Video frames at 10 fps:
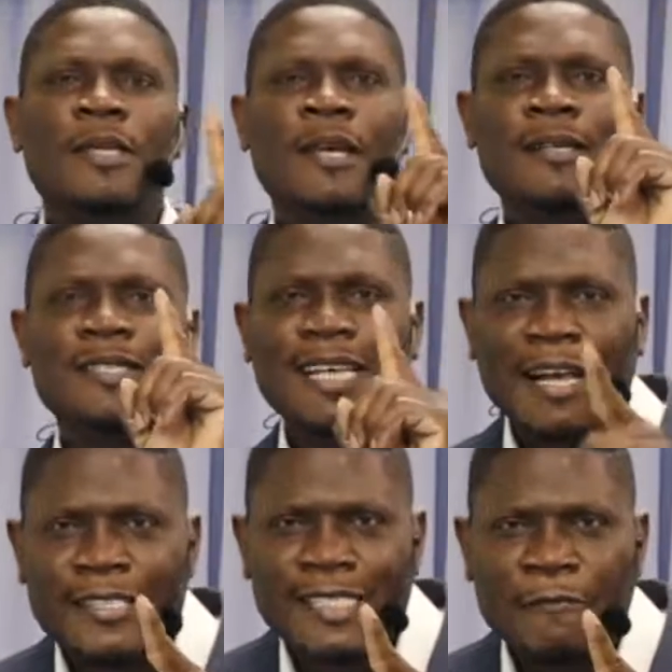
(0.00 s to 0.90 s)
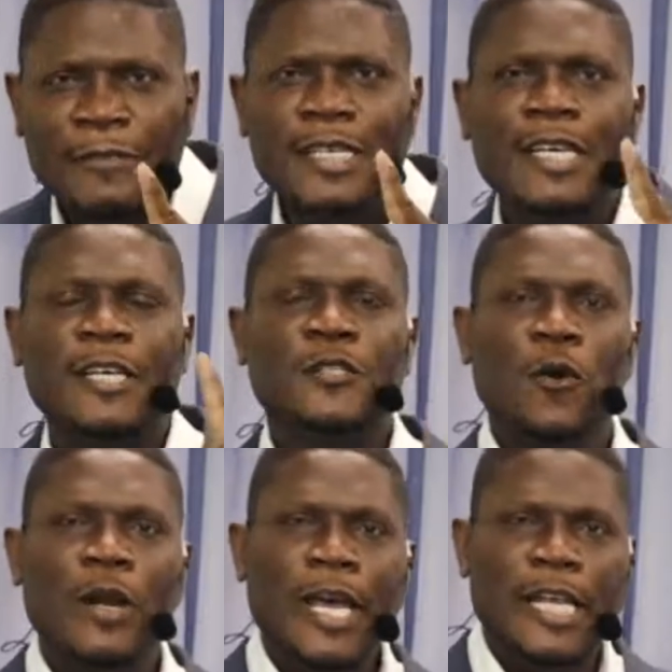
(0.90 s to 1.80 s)
Sa- safety is
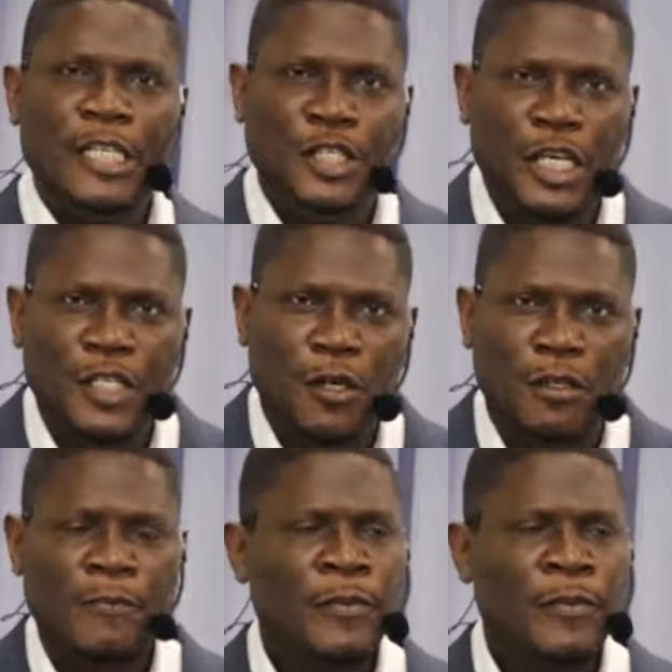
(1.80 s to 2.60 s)
only in Jesus.